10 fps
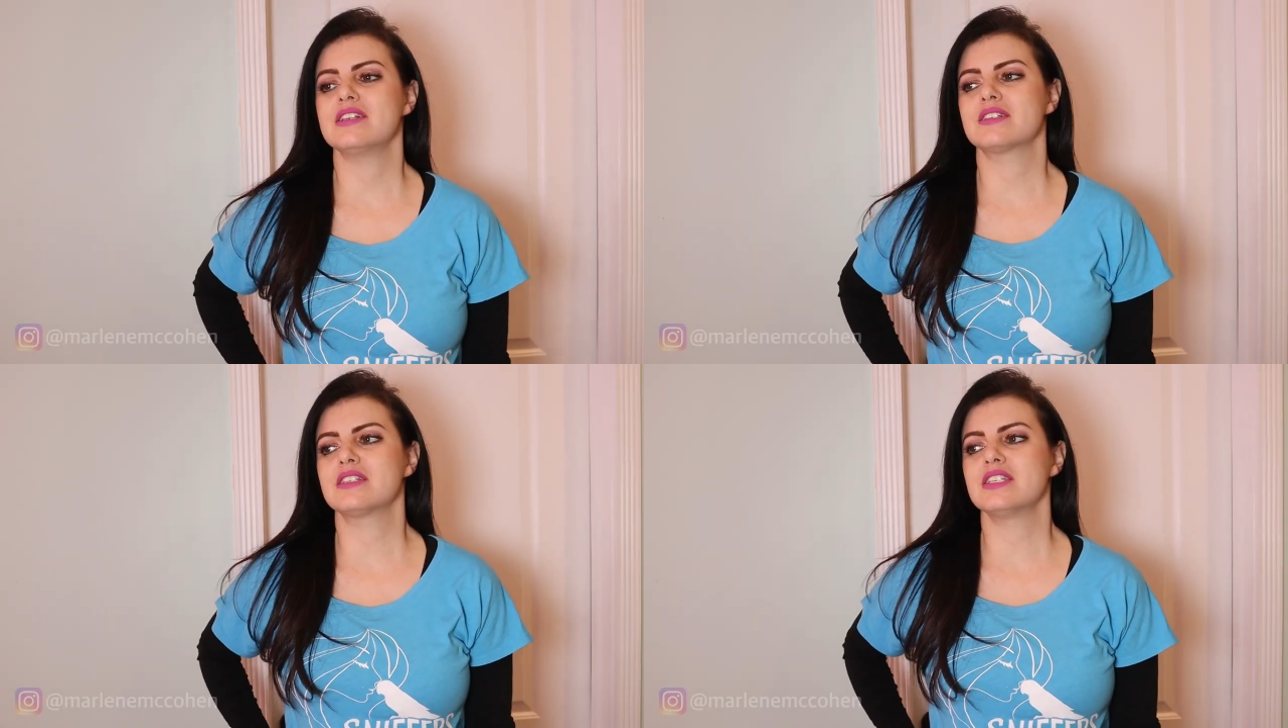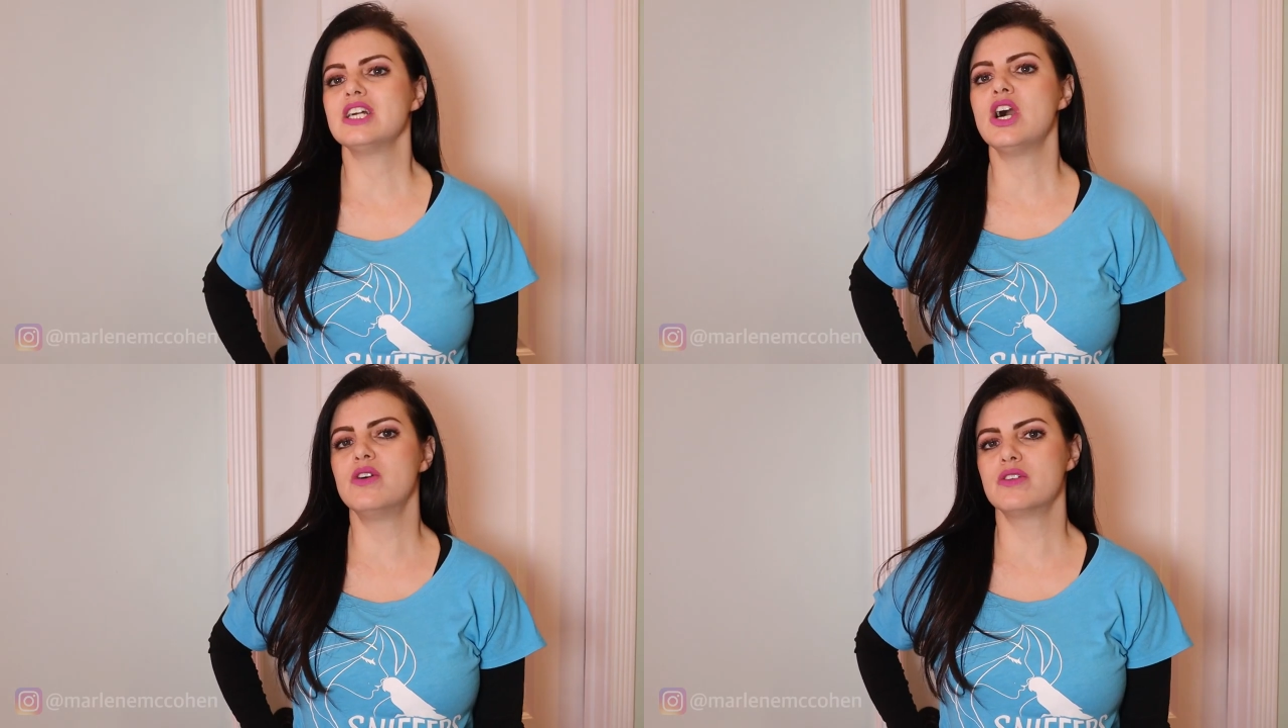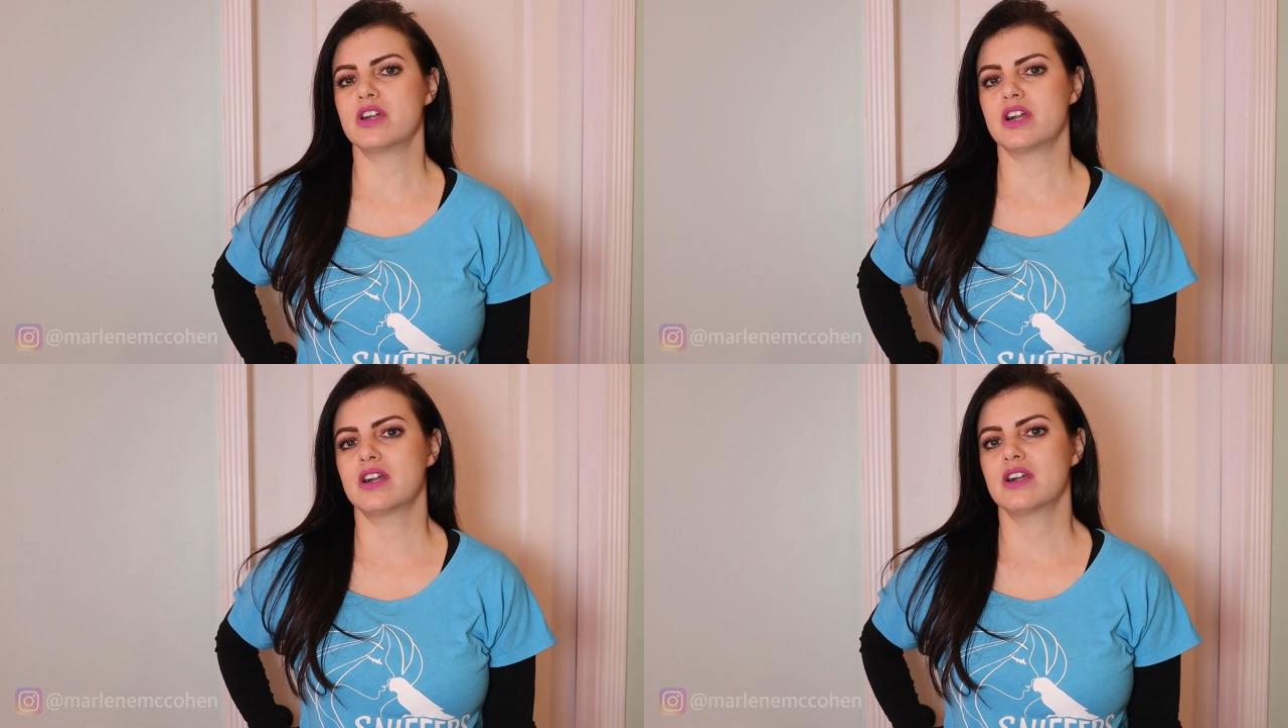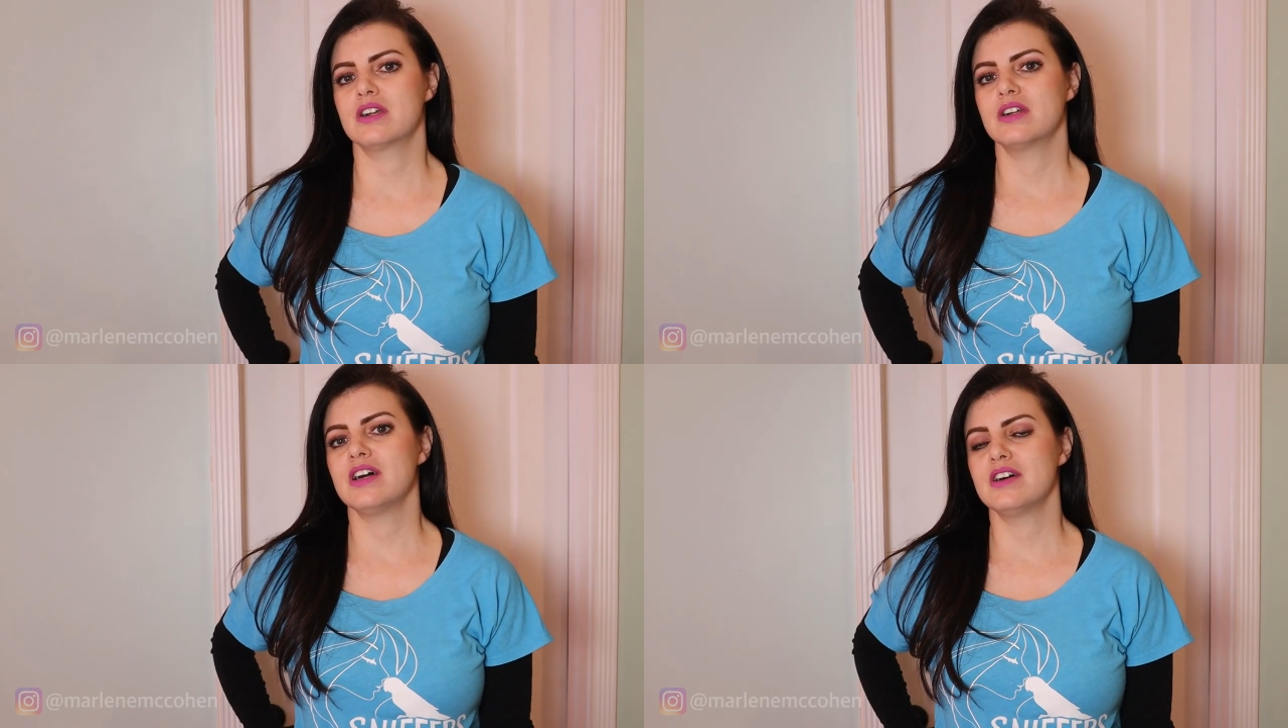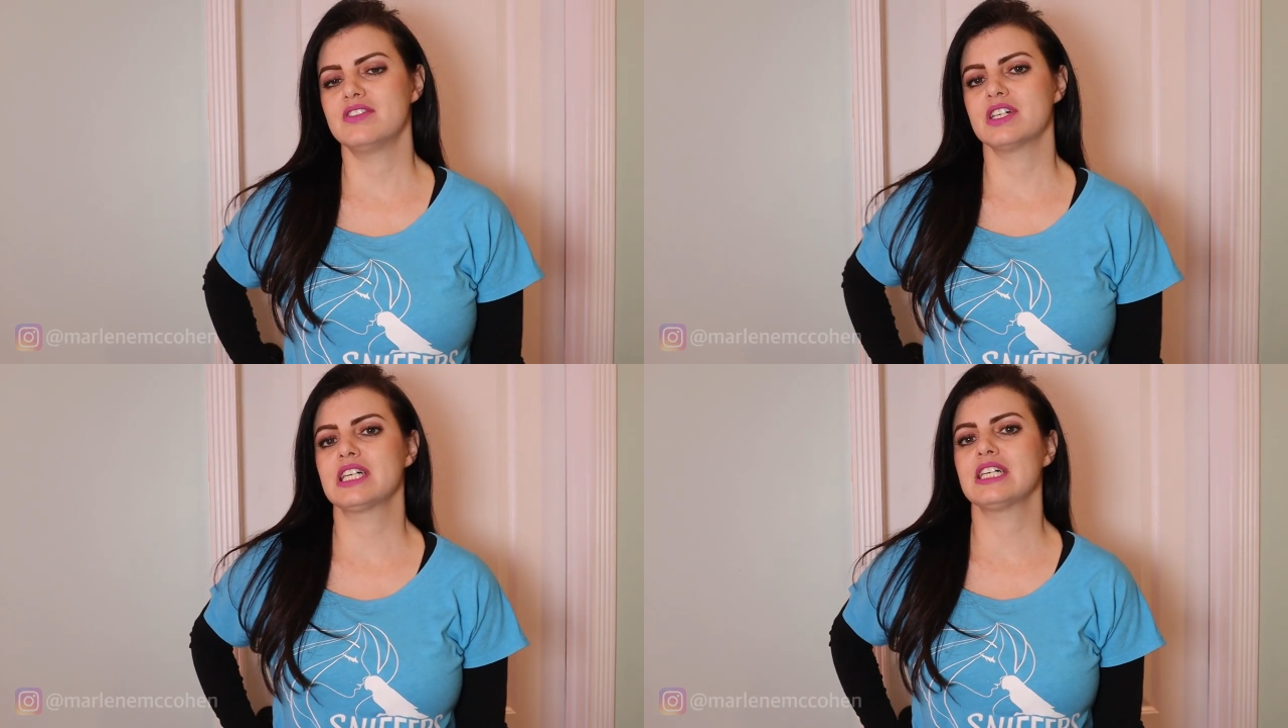is the owner
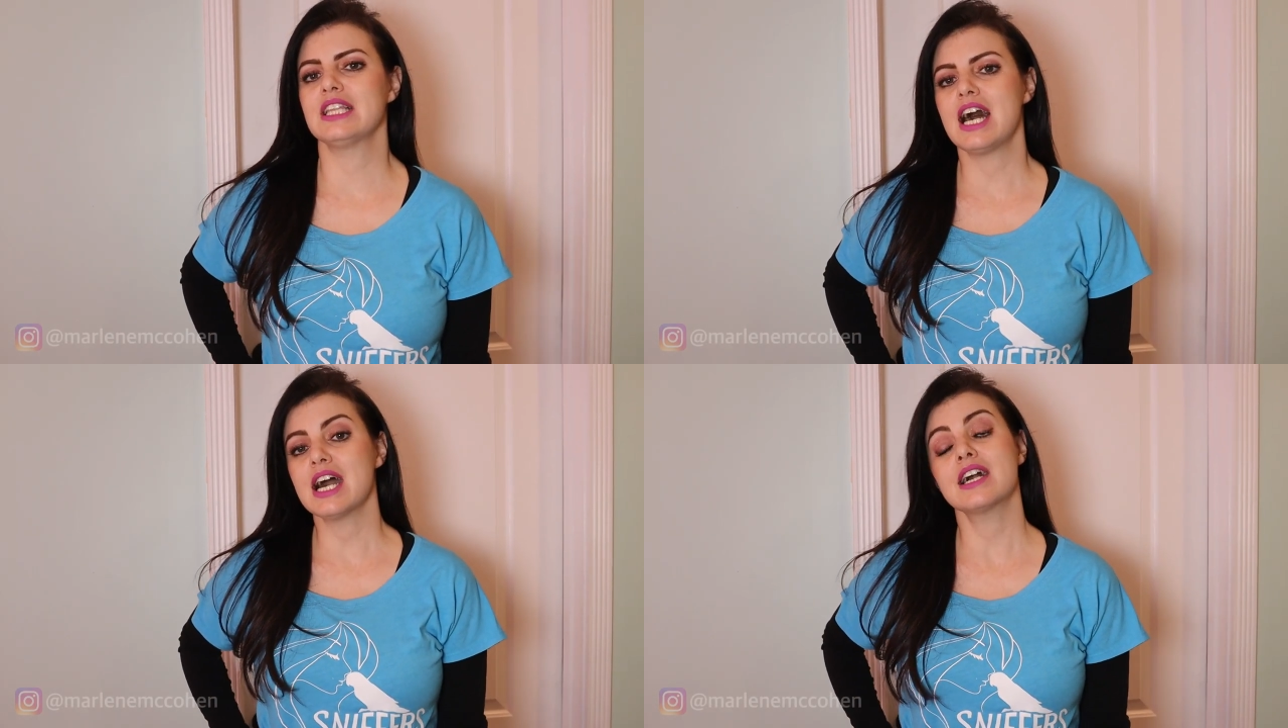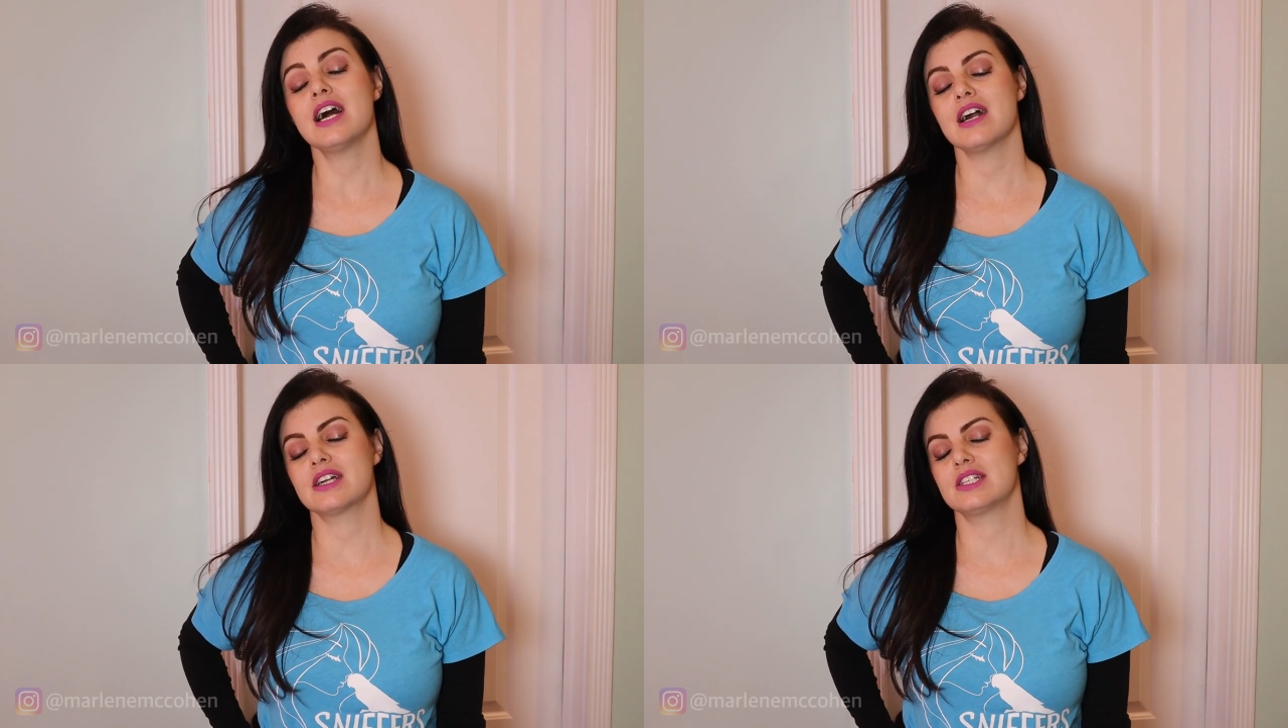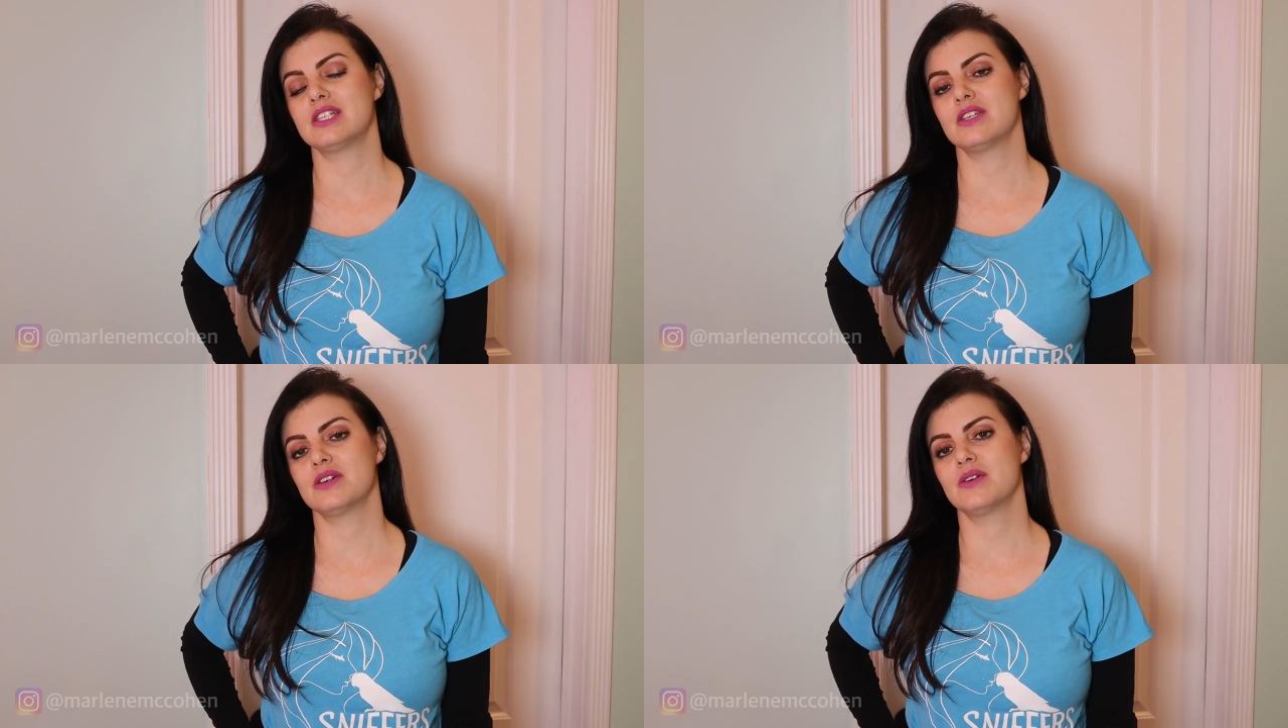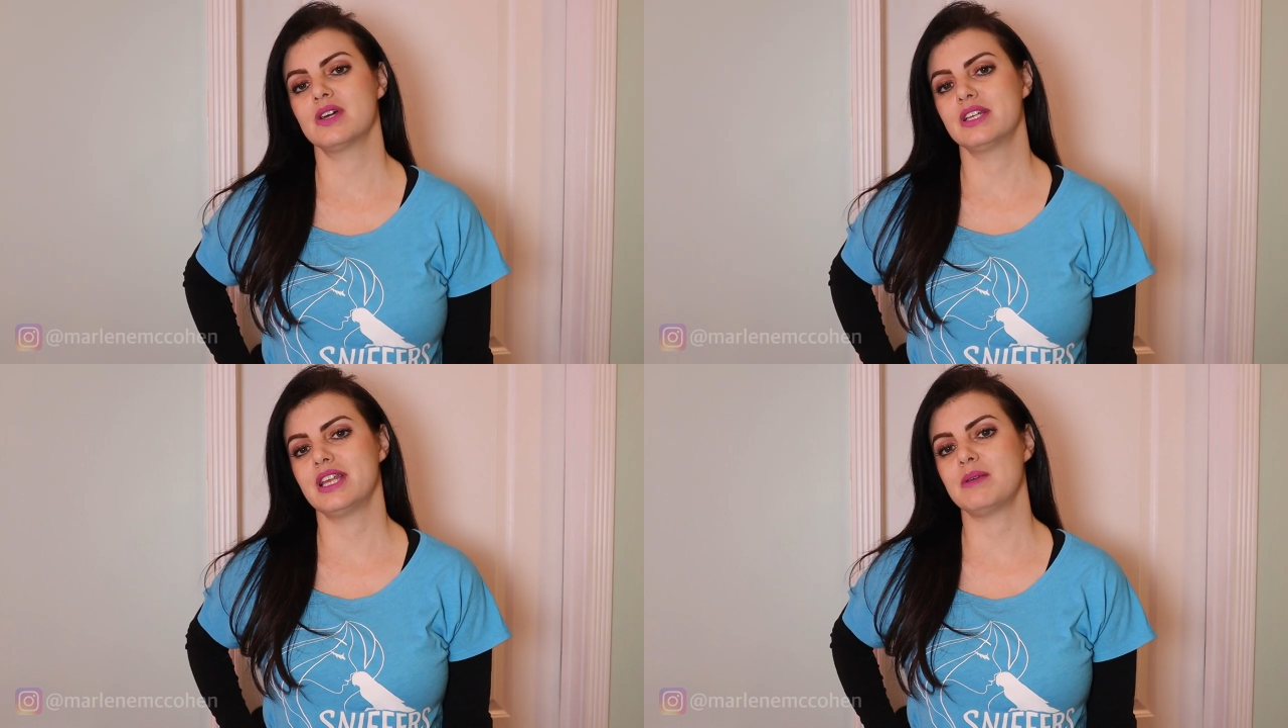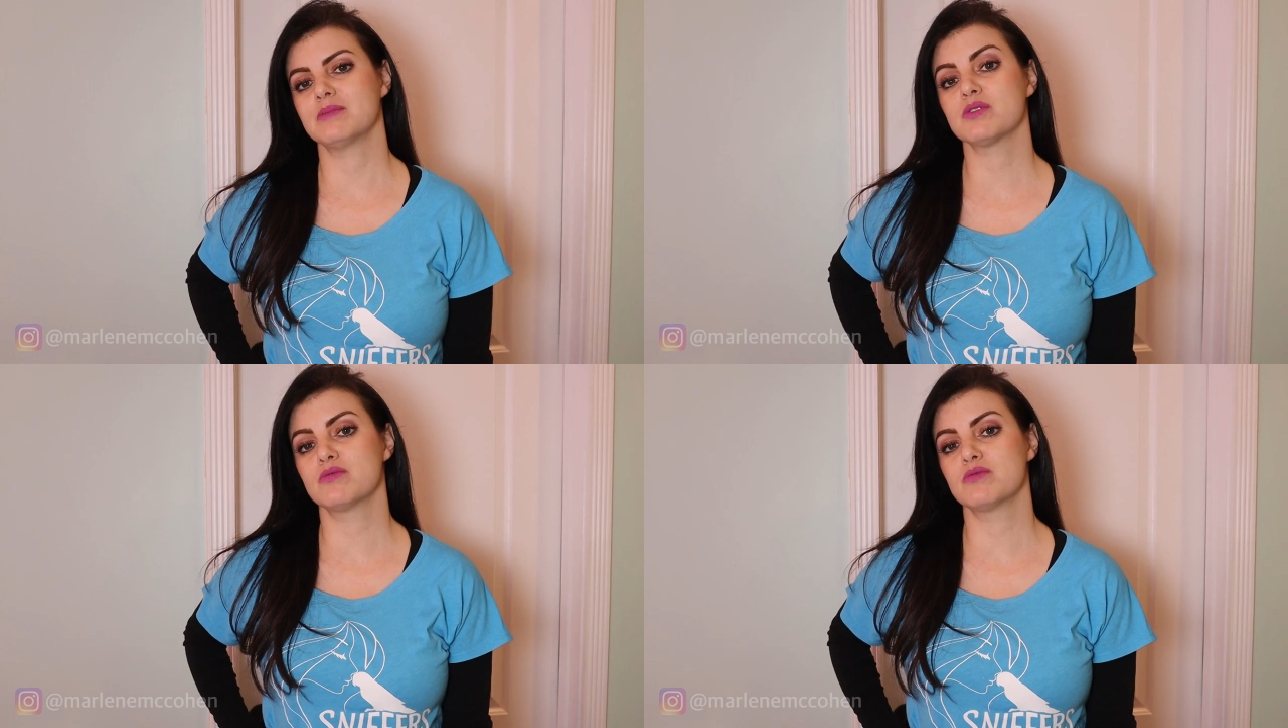of a Galah cockatoo named